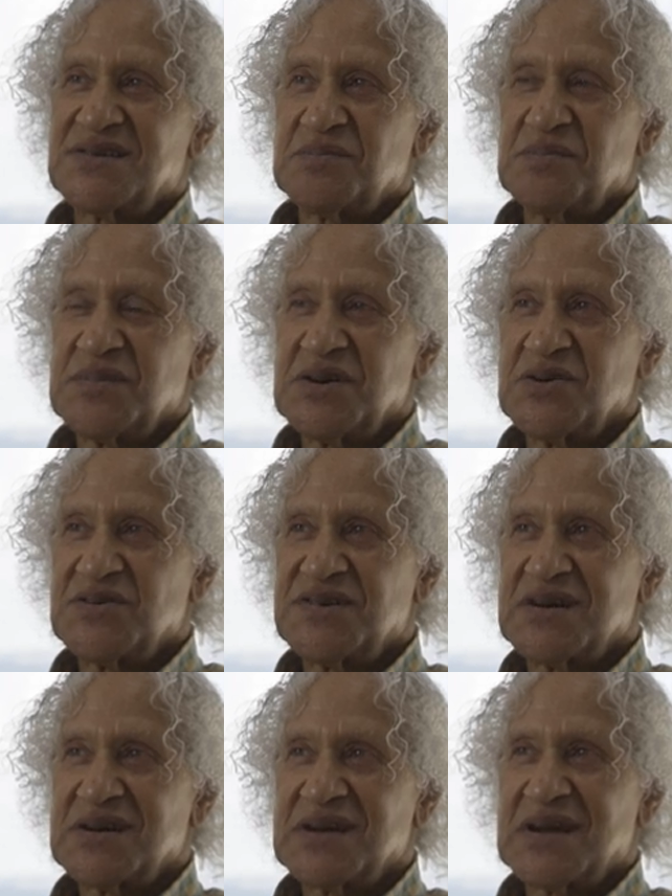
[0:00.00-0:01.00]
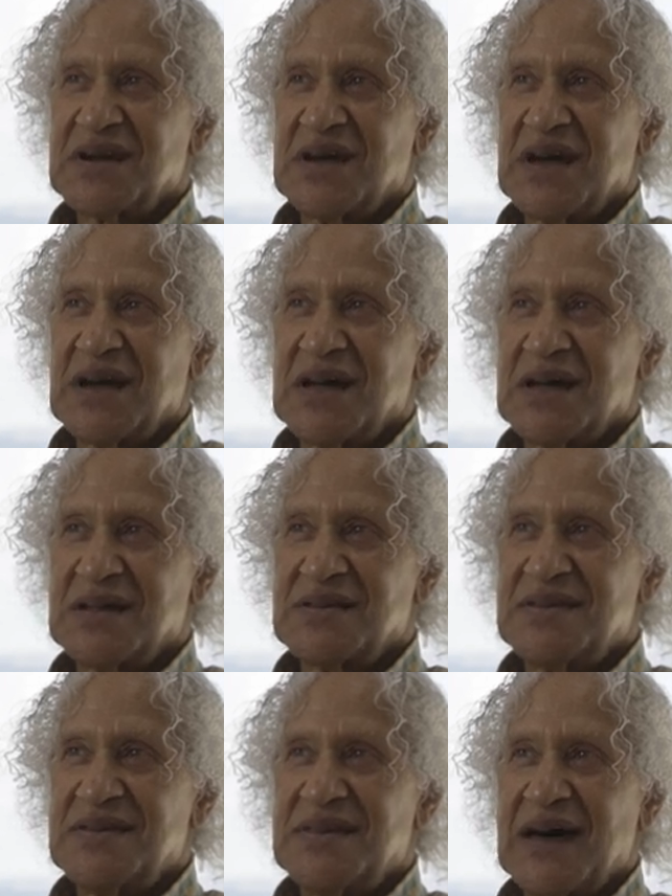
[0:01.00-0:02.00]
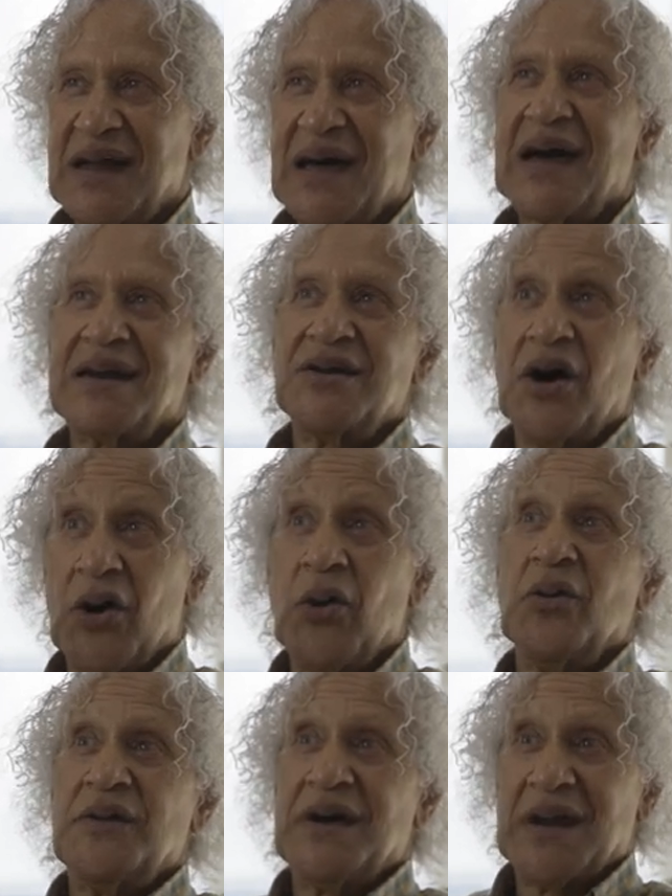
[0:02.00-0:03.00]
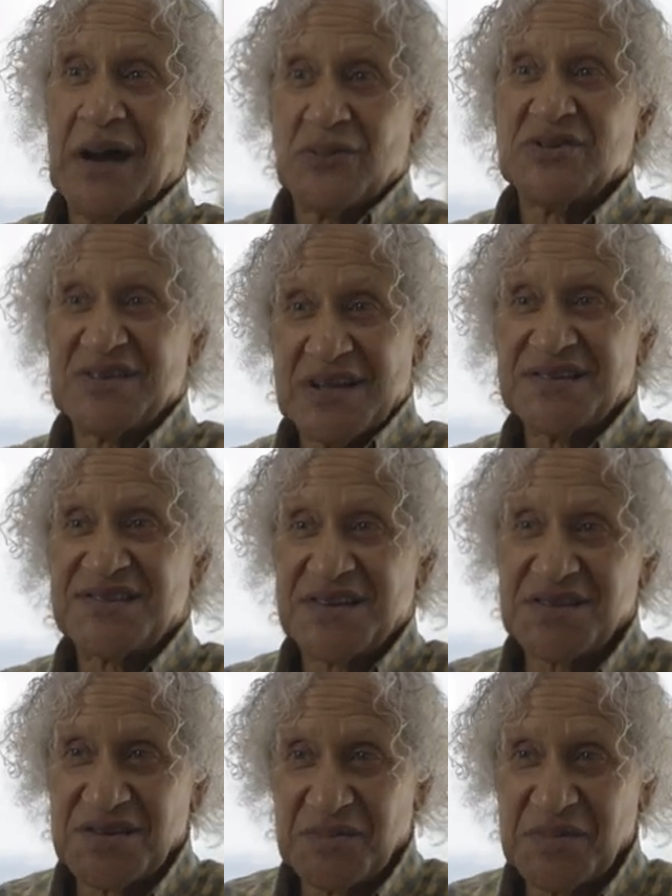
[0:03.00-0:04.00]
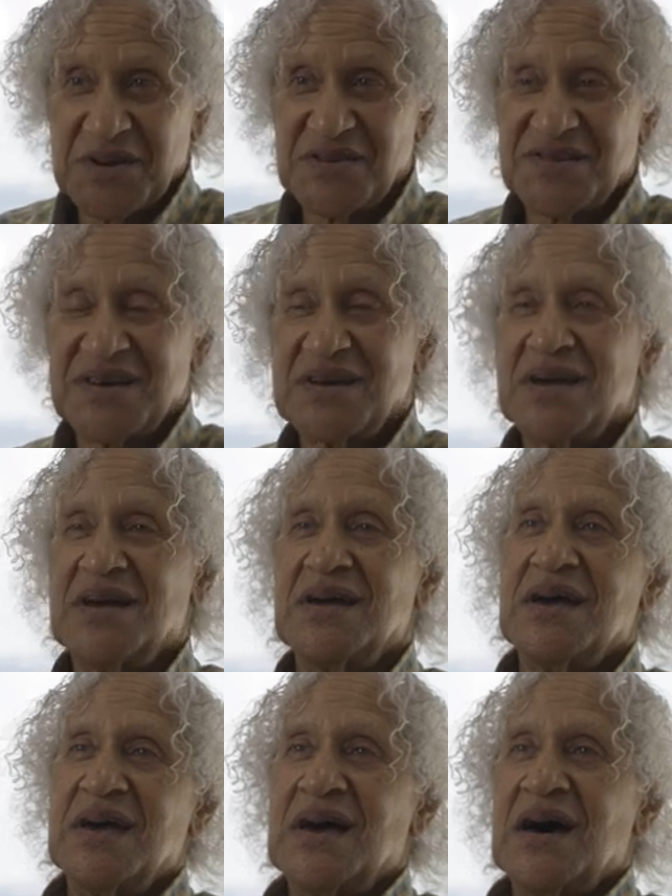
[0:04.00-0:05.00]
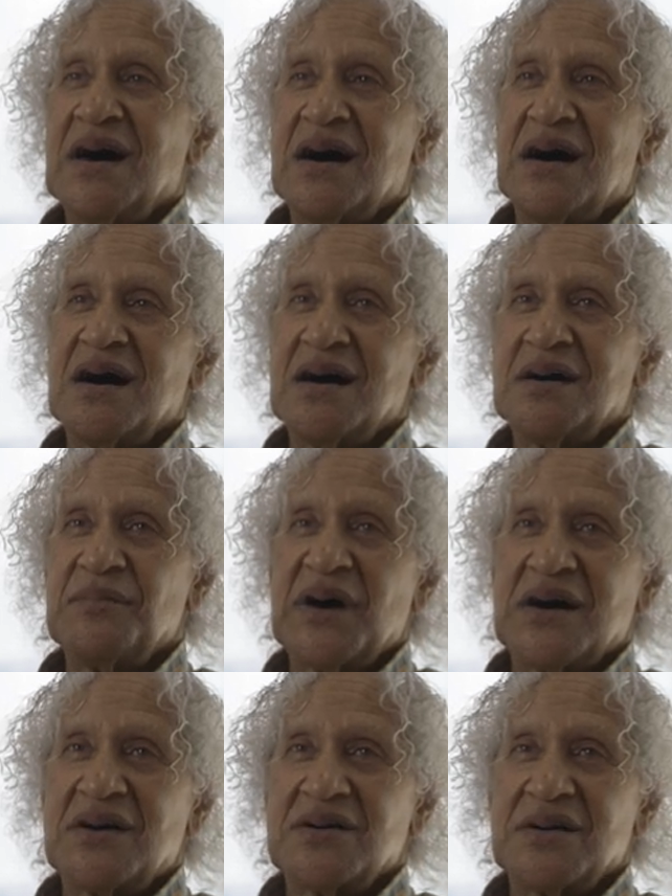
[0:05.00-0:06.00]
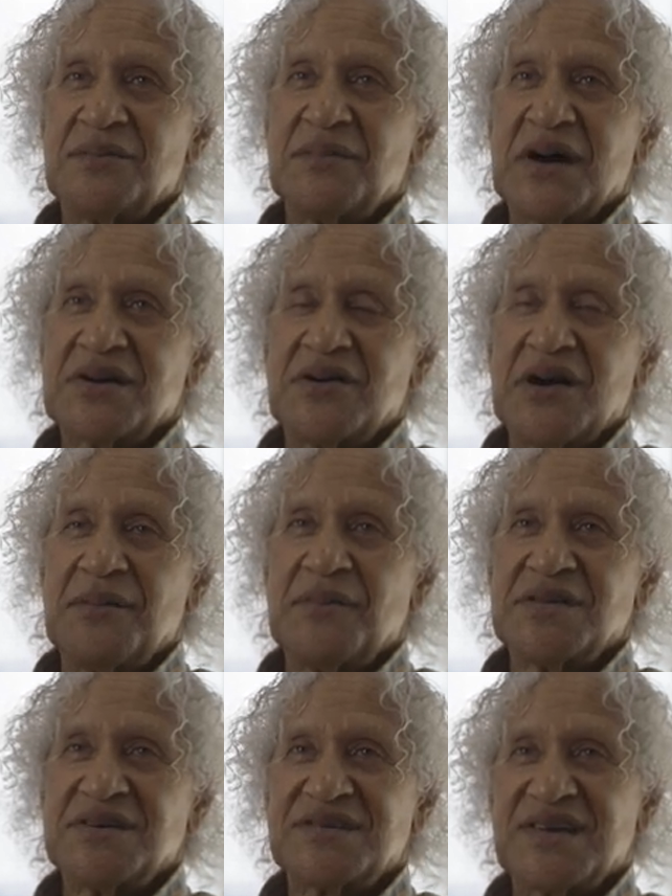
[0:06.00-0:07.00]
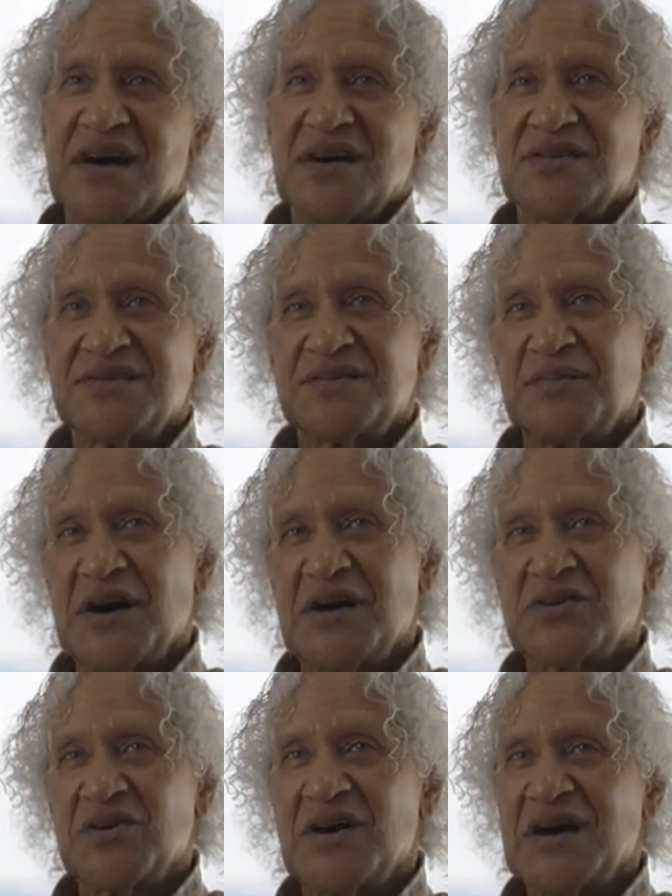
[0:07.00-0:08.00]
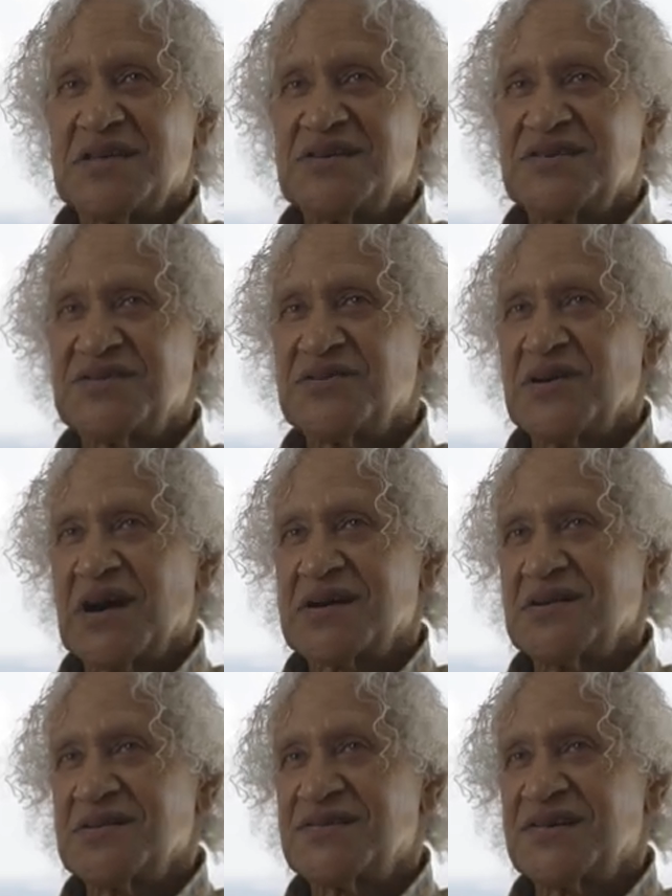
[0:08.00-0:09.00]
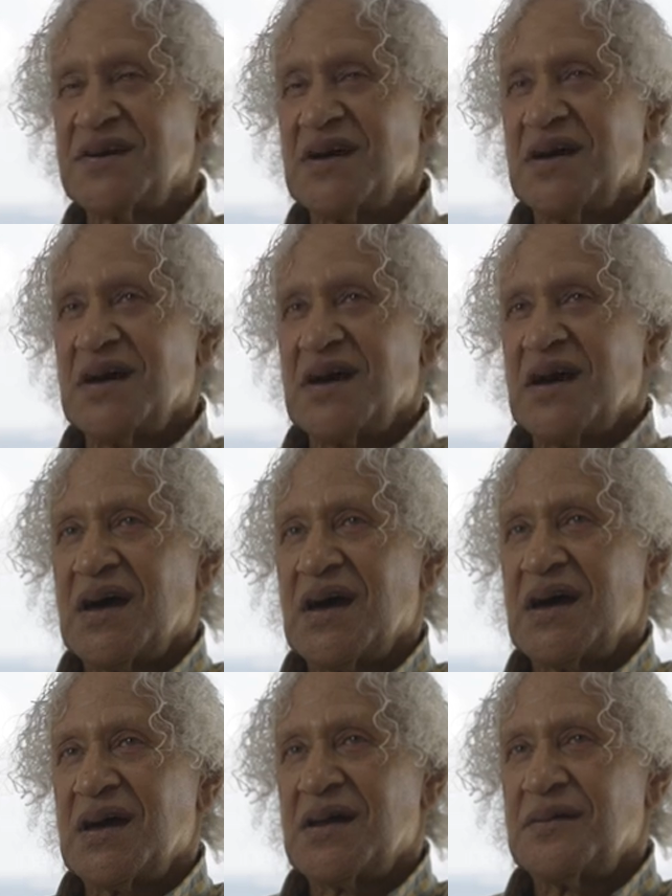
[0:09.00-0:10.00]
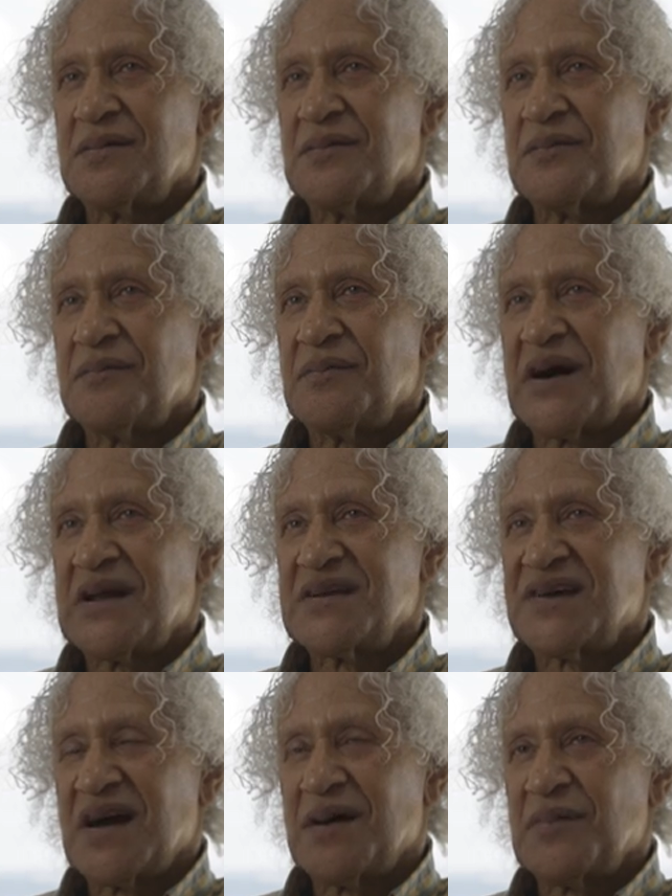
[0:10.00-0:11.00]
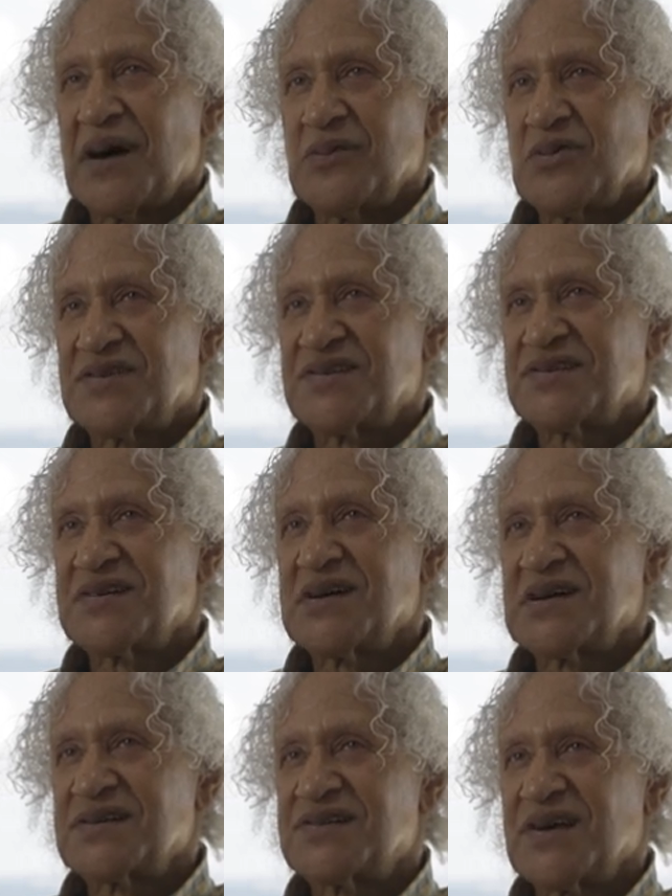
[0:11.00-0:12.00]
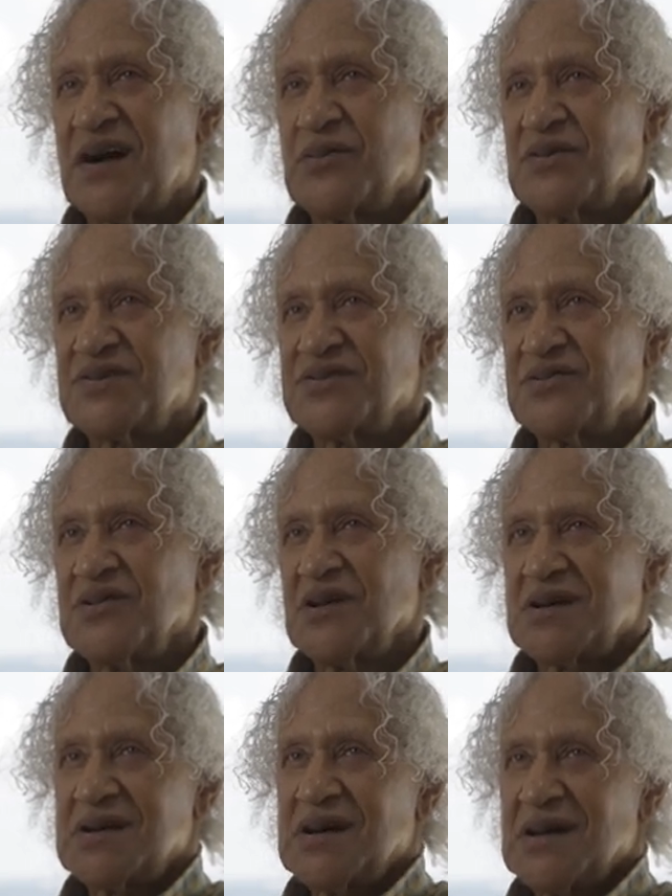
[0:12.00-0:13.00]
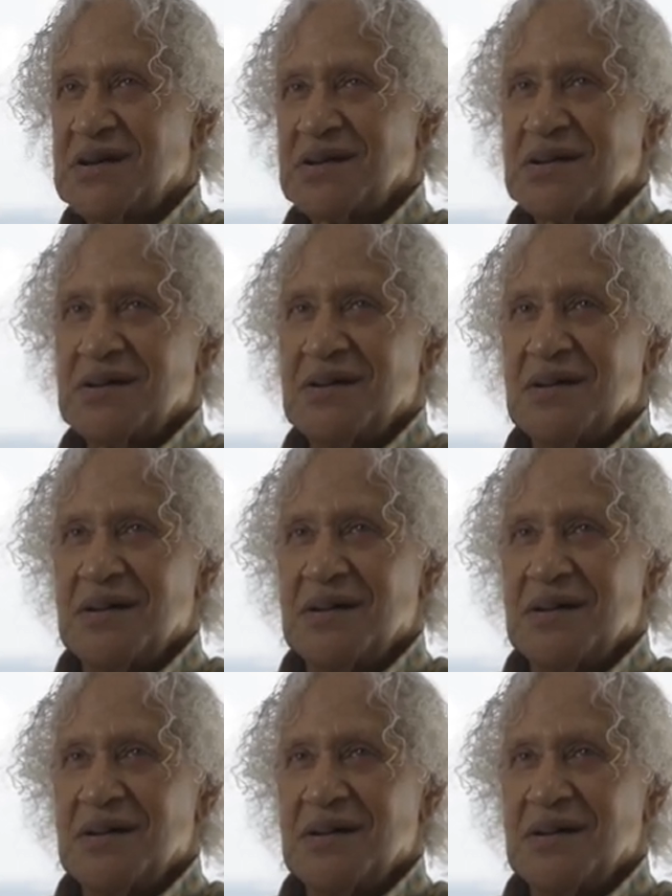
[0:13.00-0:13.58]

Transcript: to music eh, that I know that I was listening to music. Uh, at my my grandmother's house, my uncle had these records, and by the time I was six, I was really getting